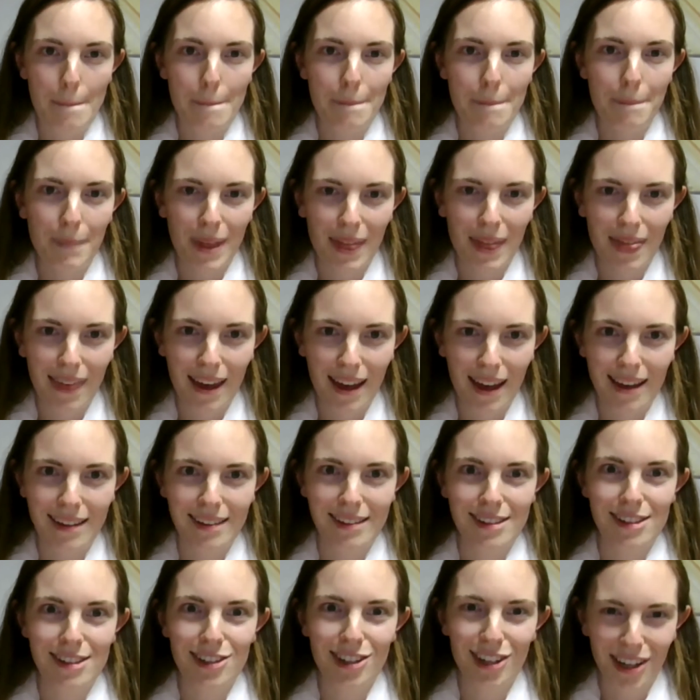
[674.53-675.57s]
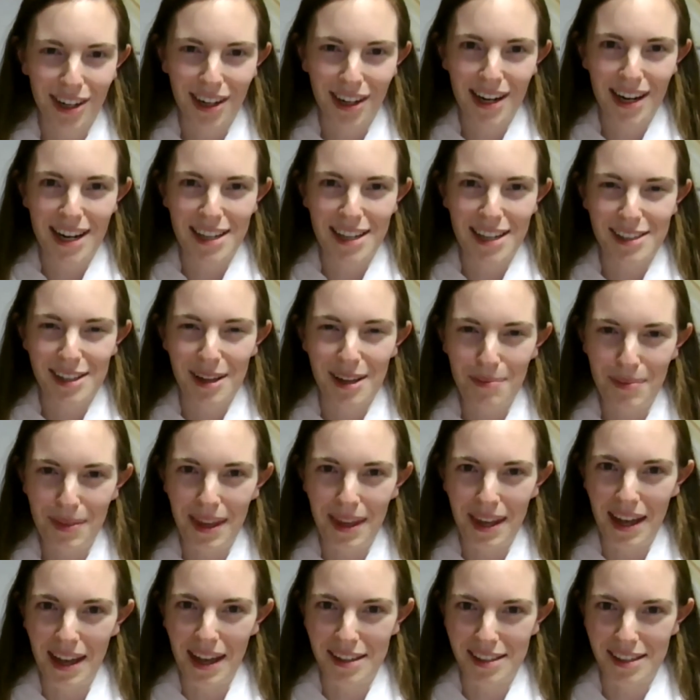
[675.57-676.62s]
But then suddenly
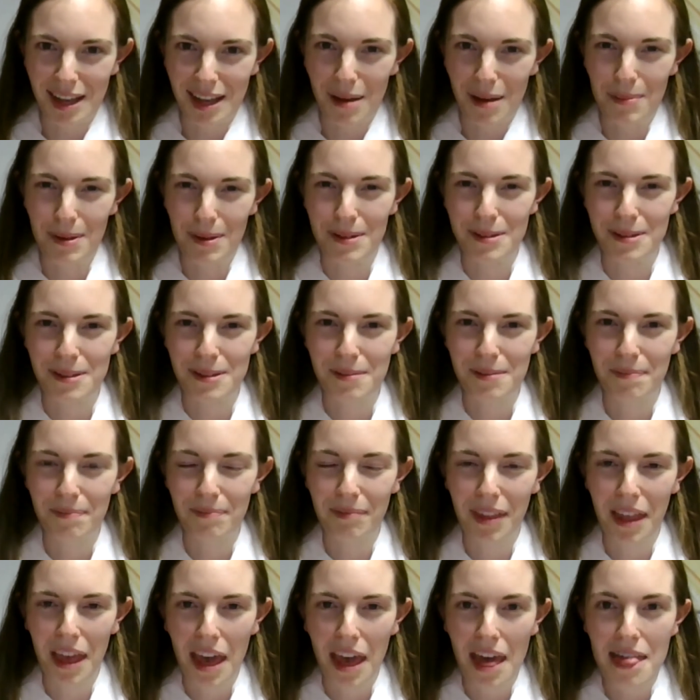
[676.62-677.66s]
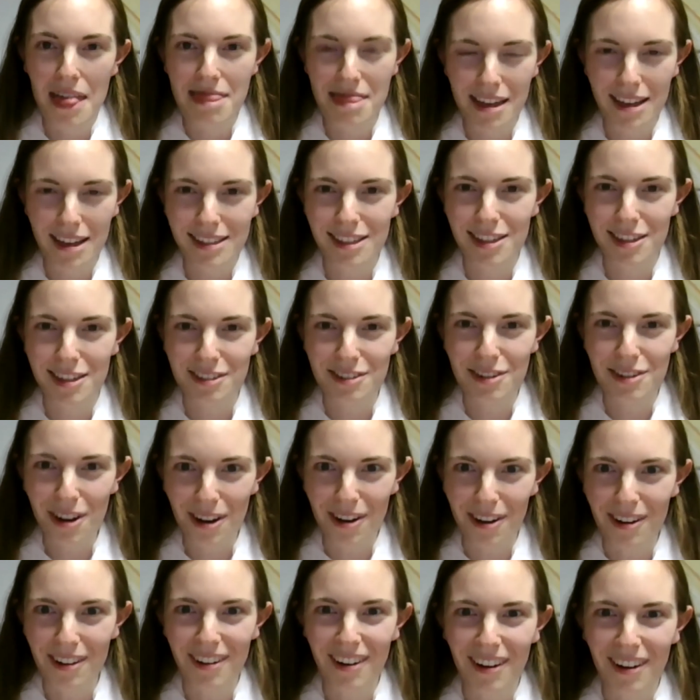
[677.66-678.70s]
something else happens. There's a
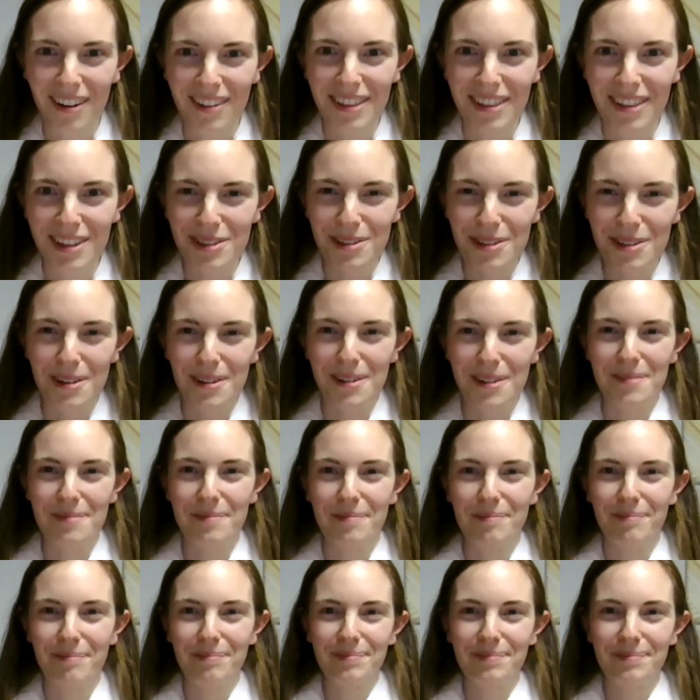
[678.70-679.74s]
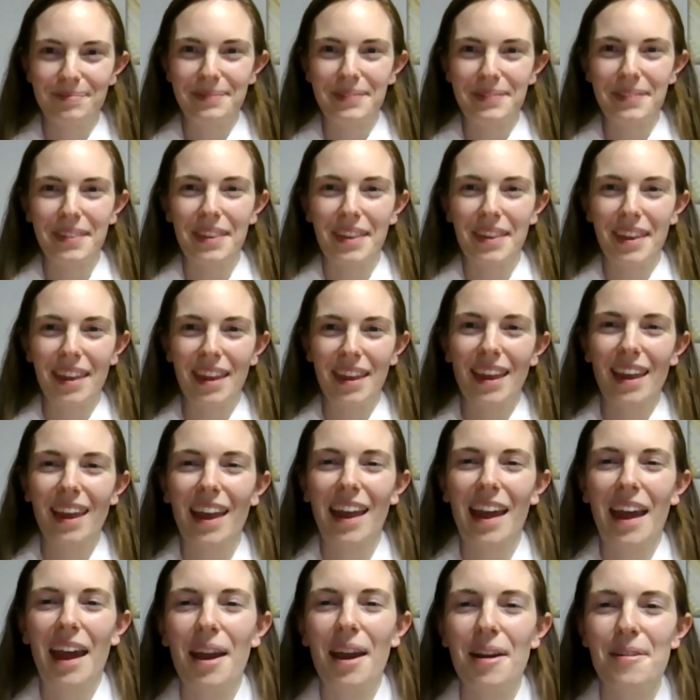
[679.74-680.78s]
knock on the door.
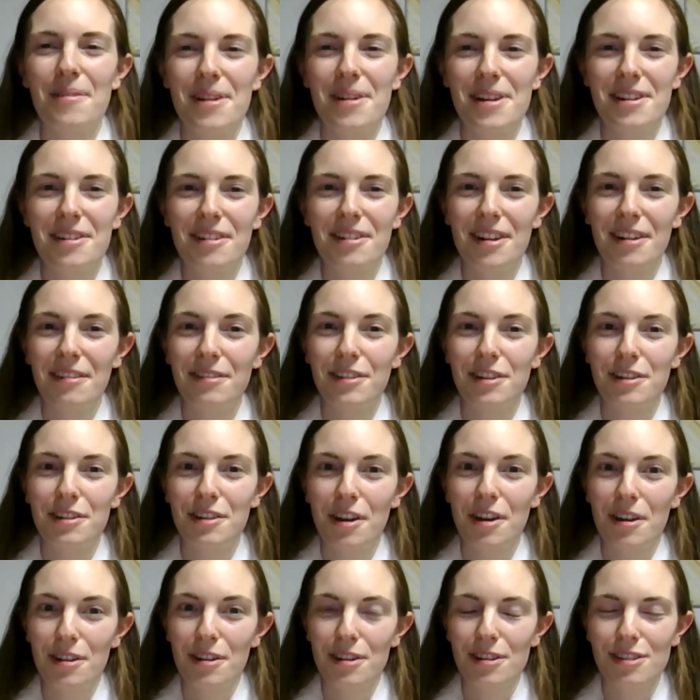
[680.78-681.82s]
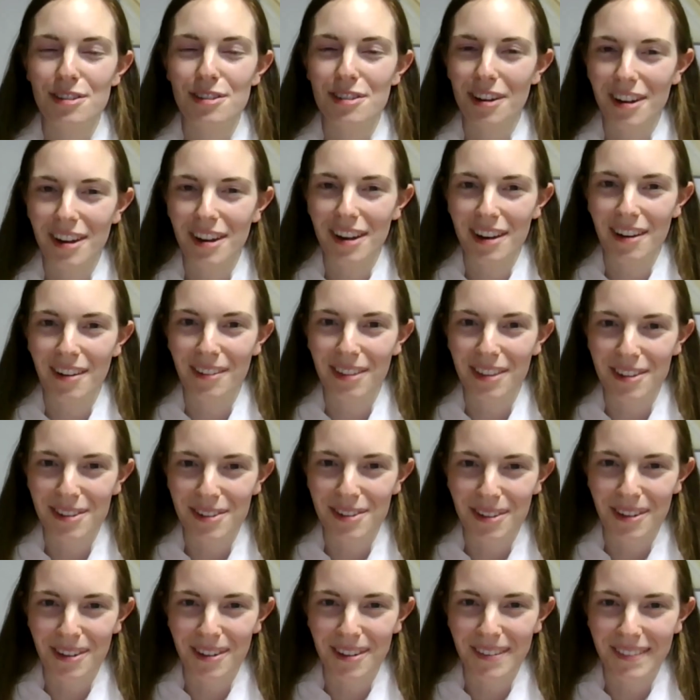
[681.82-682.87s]
I wonder if you know who's knocking on the
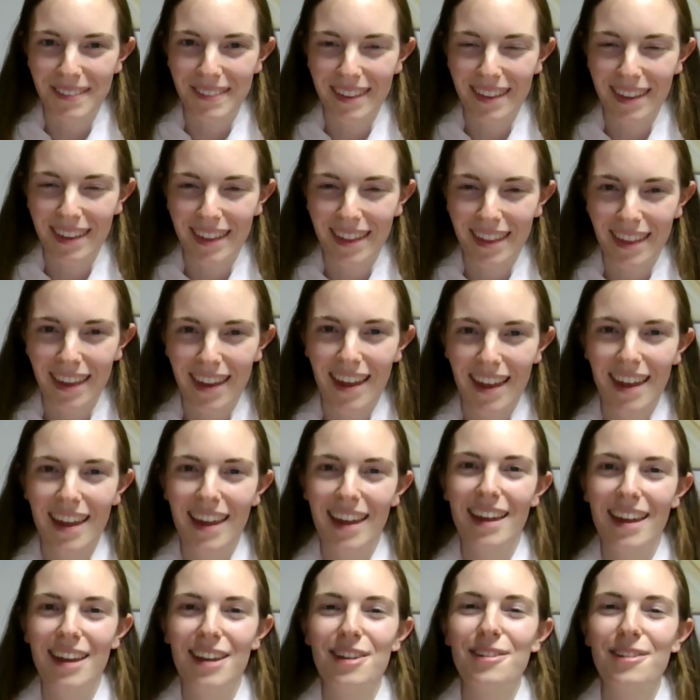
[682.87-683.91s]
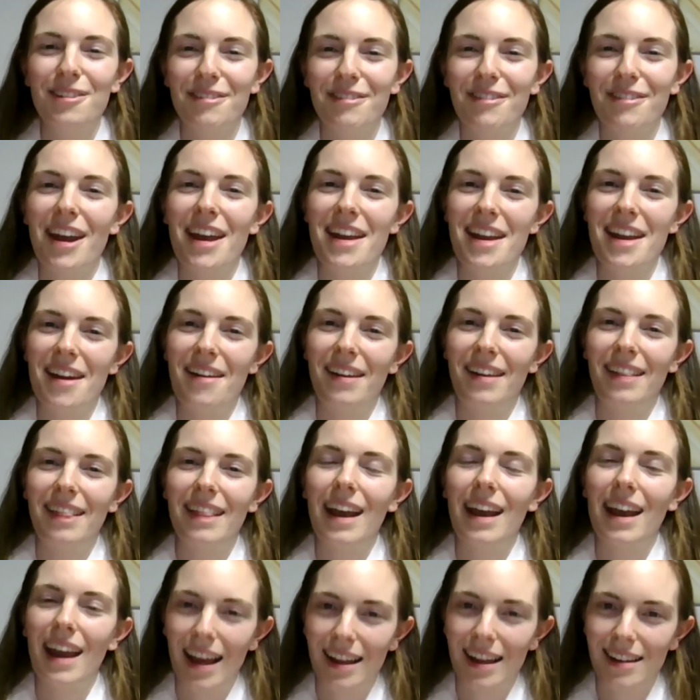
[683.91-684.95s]
door. You'll find out in the
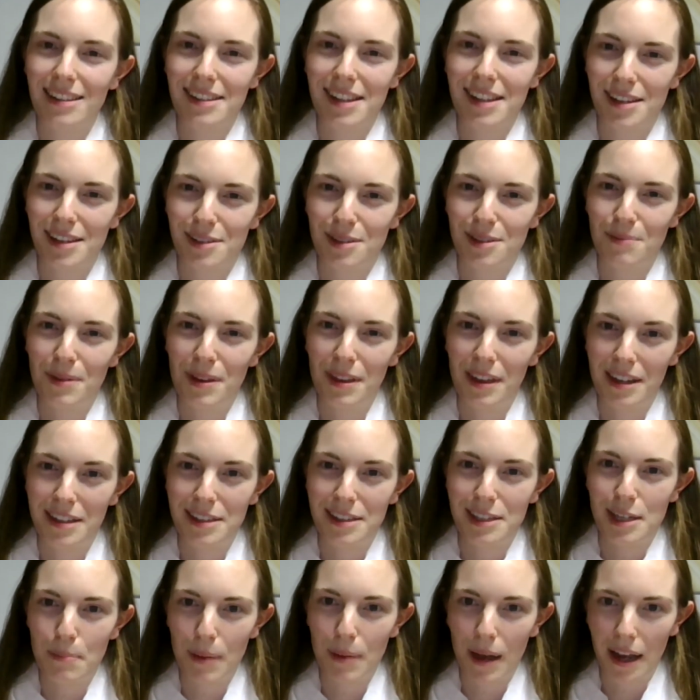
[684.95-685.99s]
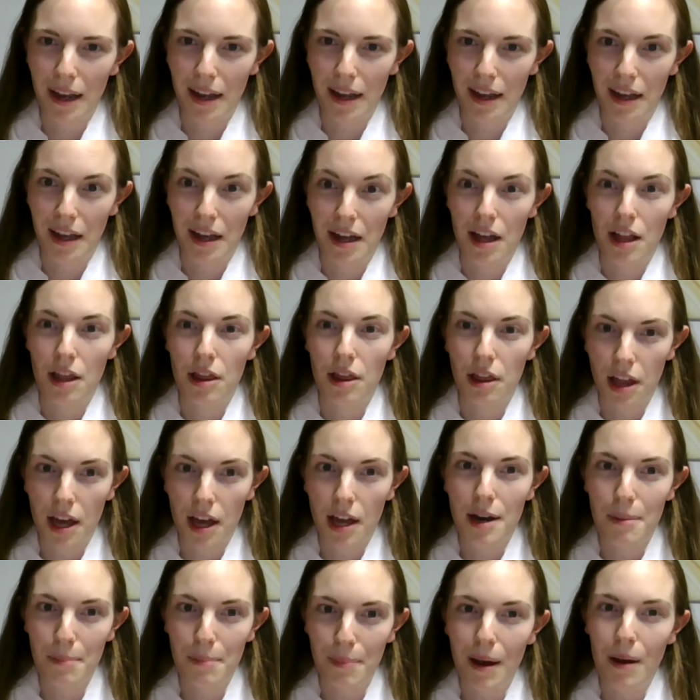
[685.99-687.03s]
next lesson with Auntie Becca and
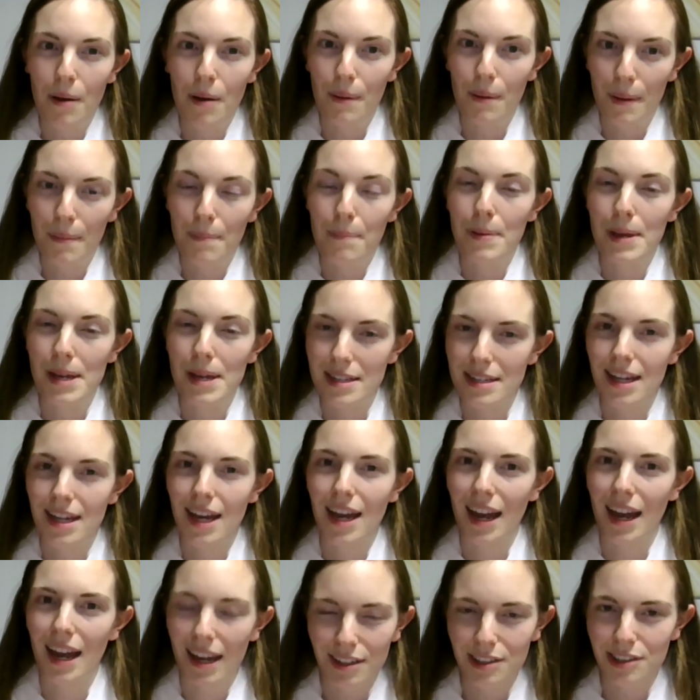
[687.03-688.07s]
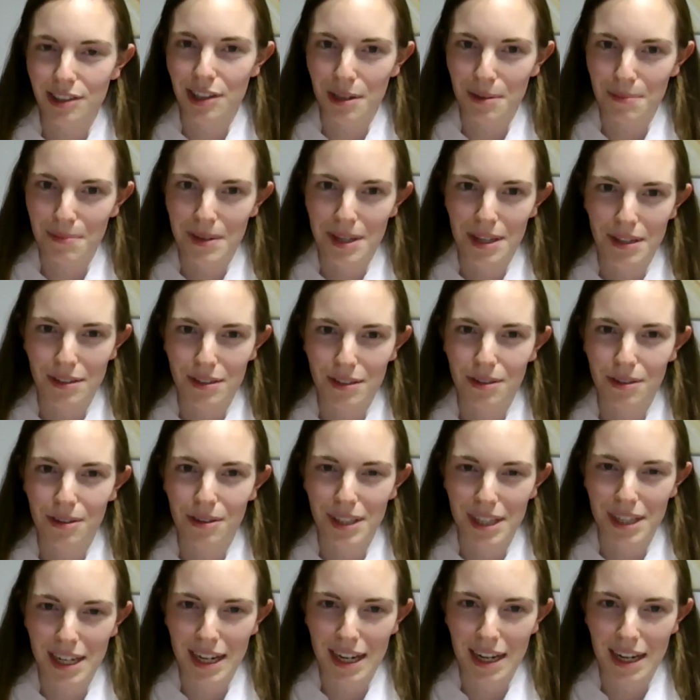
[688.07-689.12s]
learn about when Peter actually meets
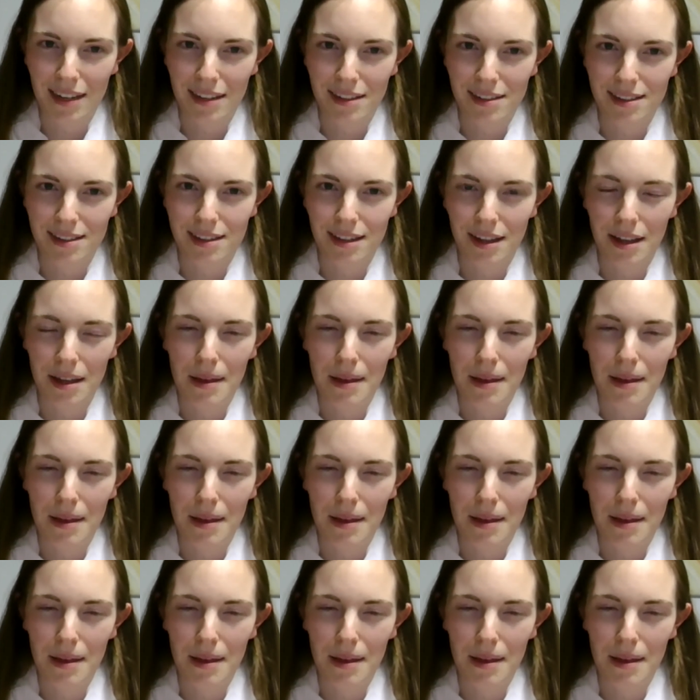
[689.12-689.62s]
Cornelius.